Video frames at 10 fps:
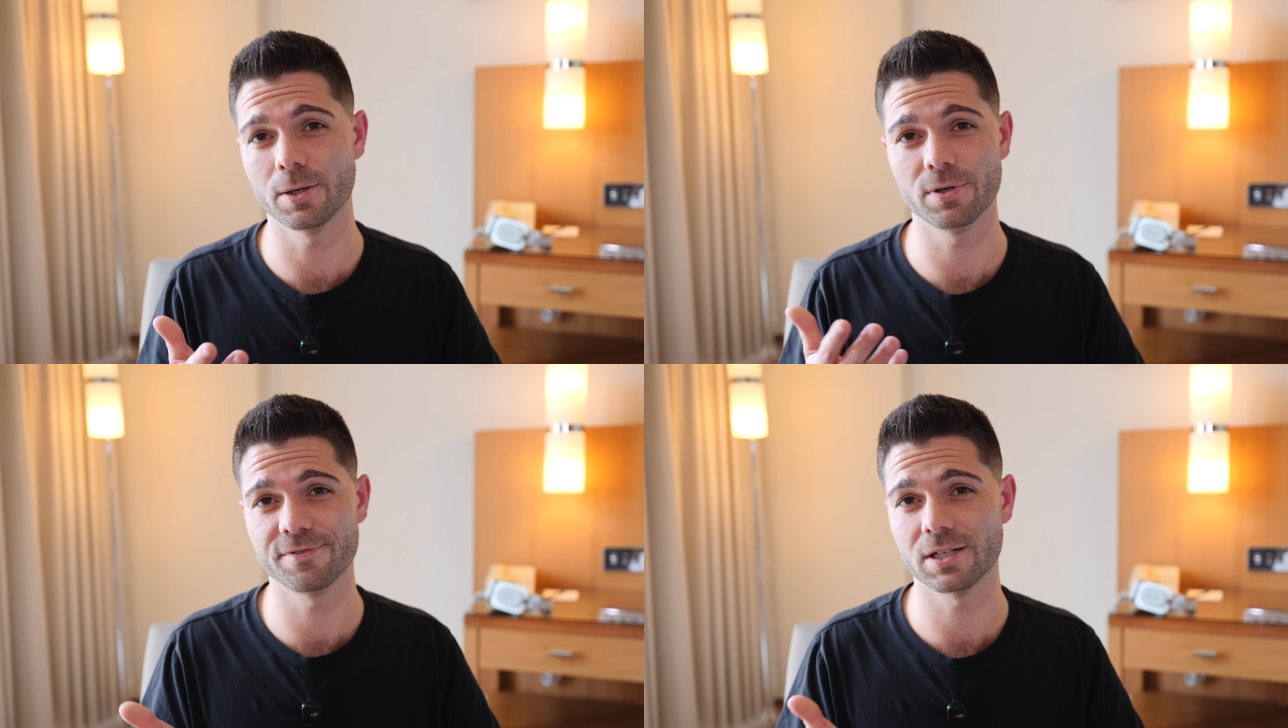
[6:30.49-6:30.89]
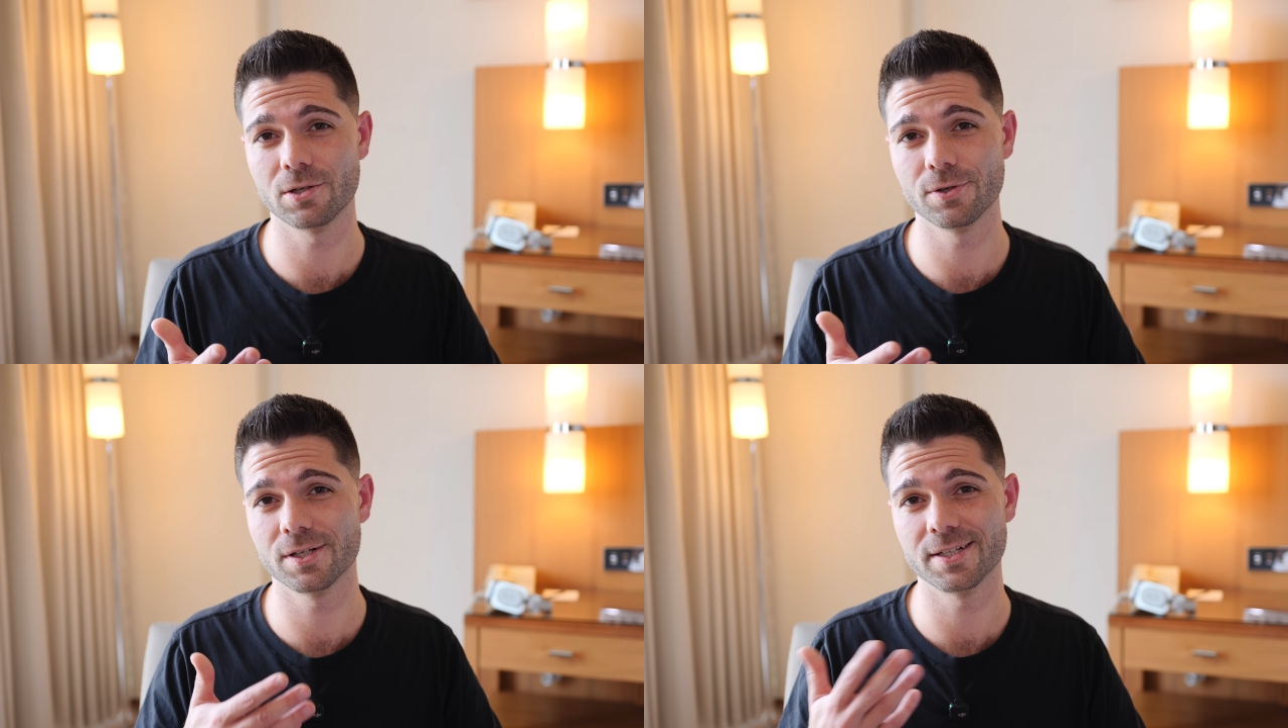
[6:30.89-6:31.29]
they would have
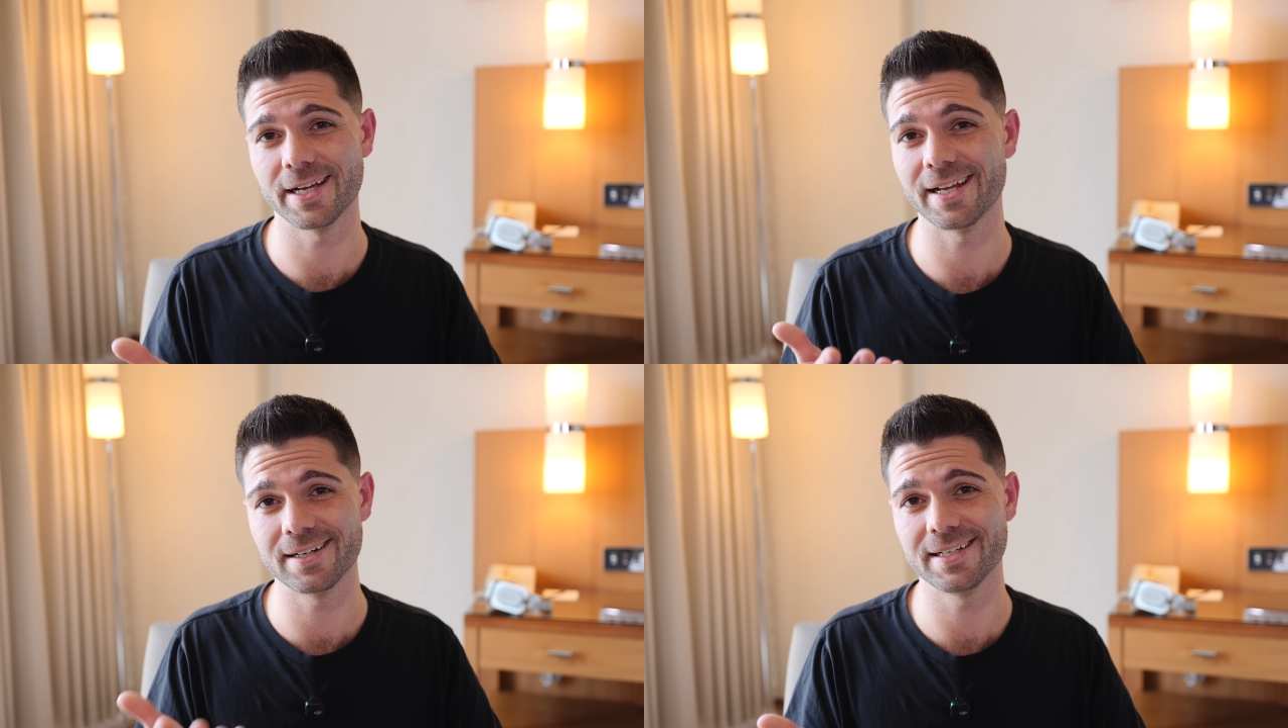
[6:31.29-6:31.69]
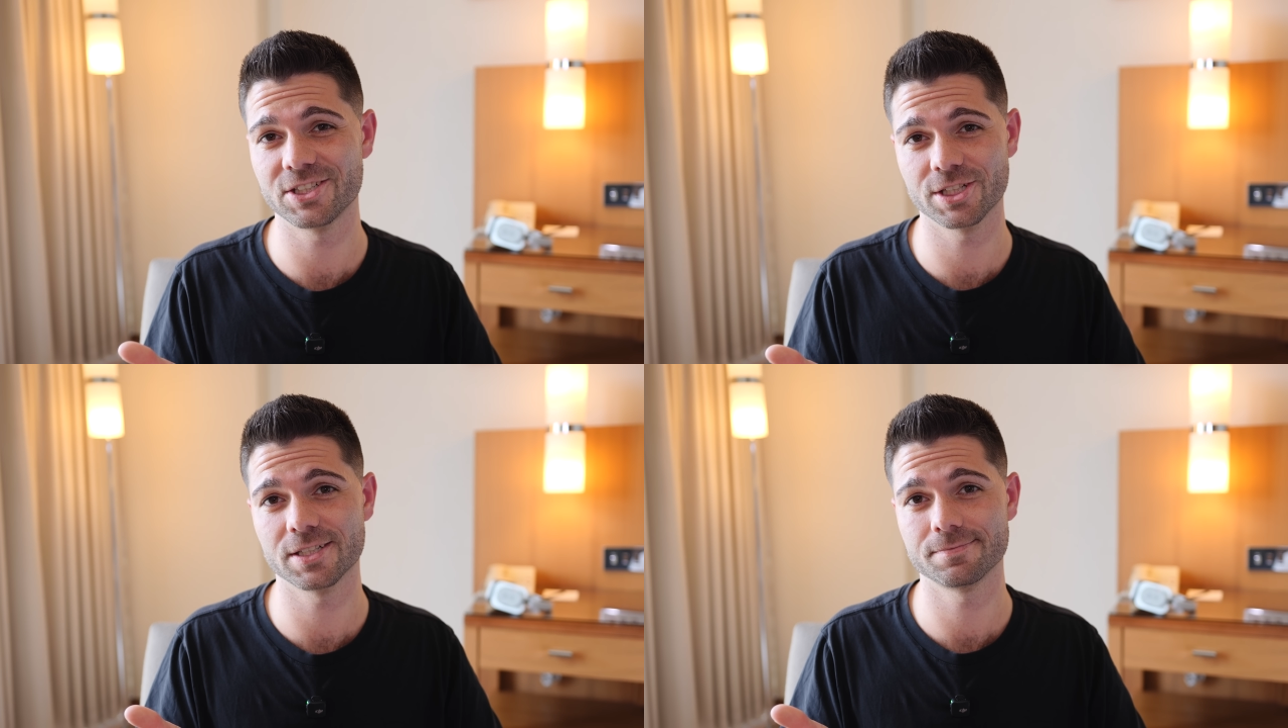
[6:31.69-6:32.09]
included an 8
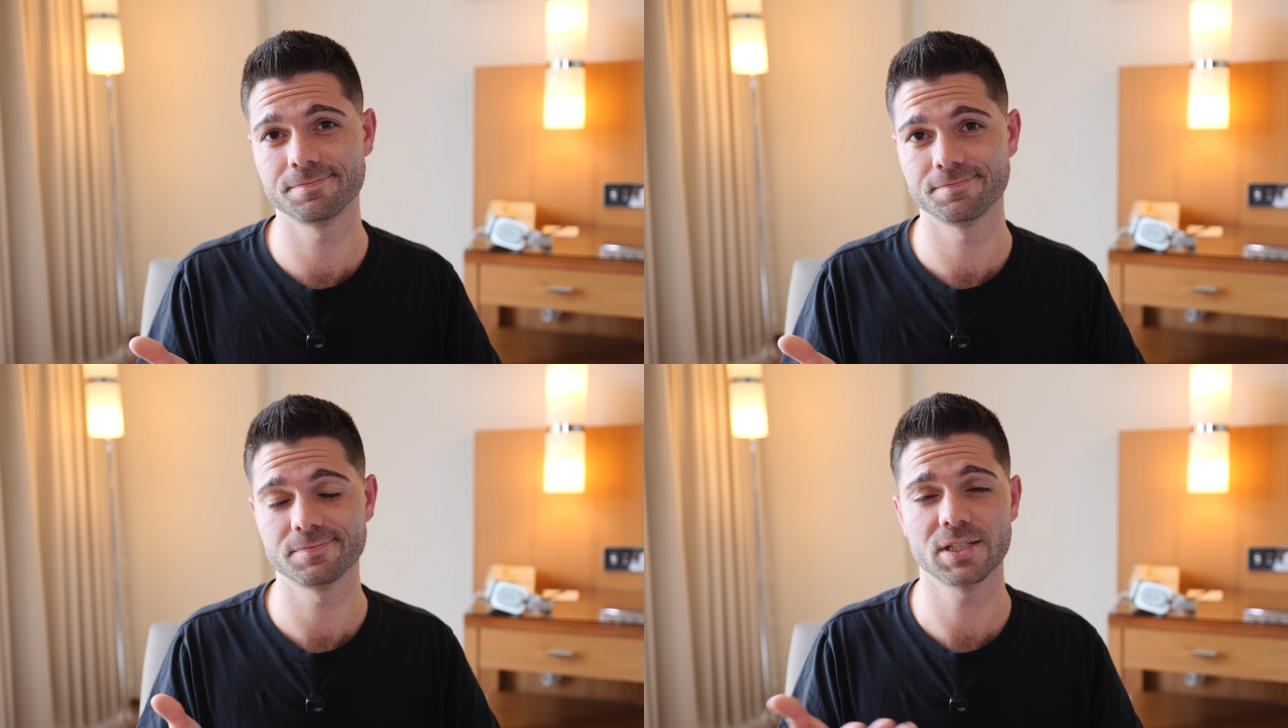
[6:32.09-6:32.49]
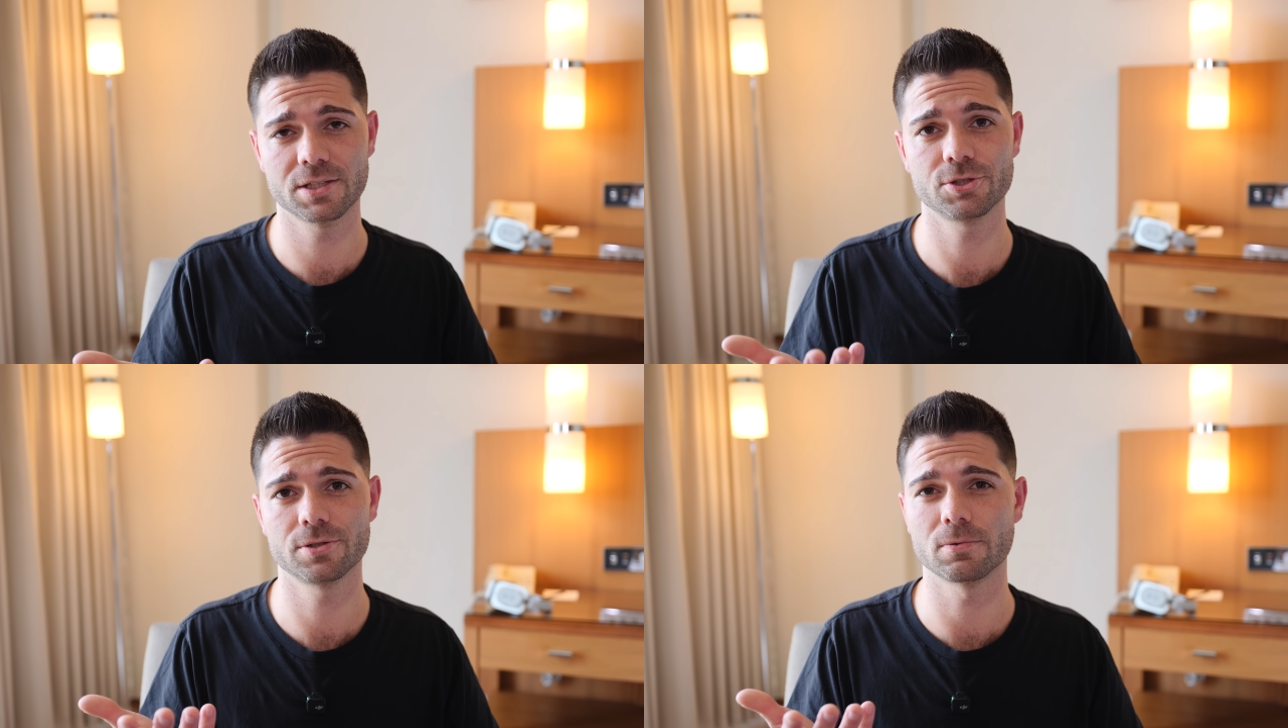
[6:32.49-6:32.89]
Elite here?
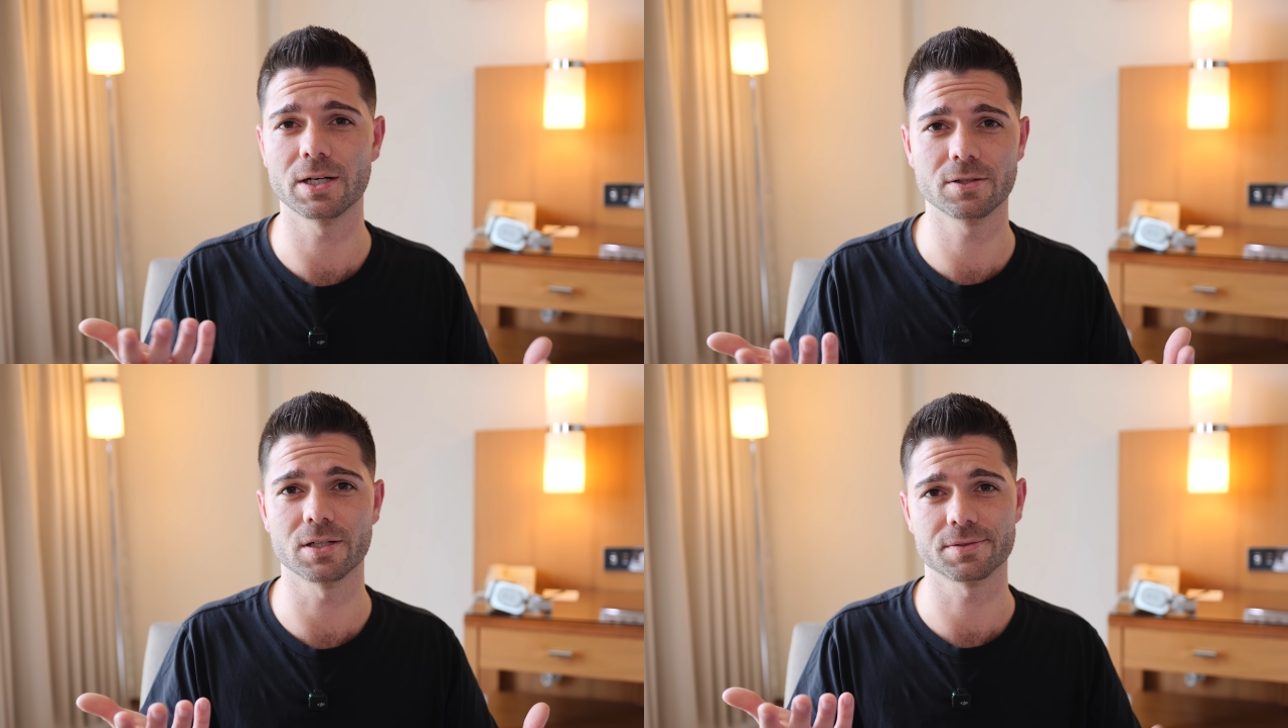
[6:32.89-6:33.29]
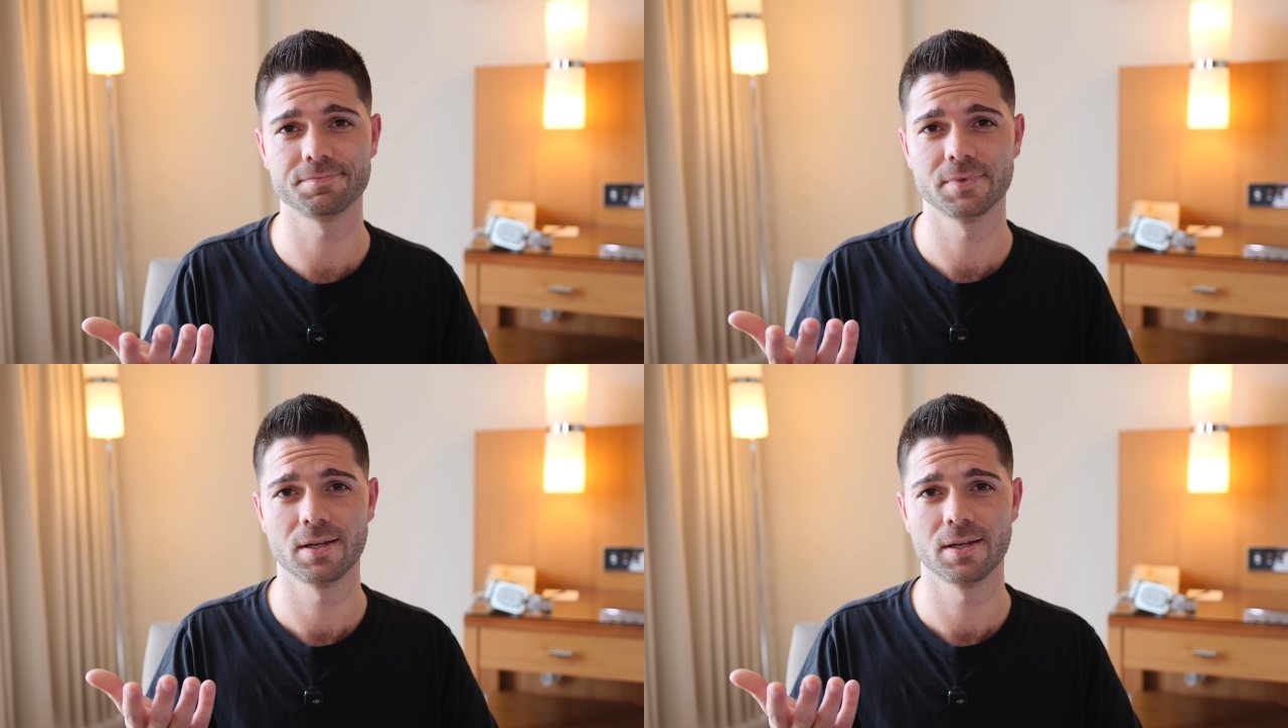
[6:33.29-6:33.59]
Yeah, sure, why not?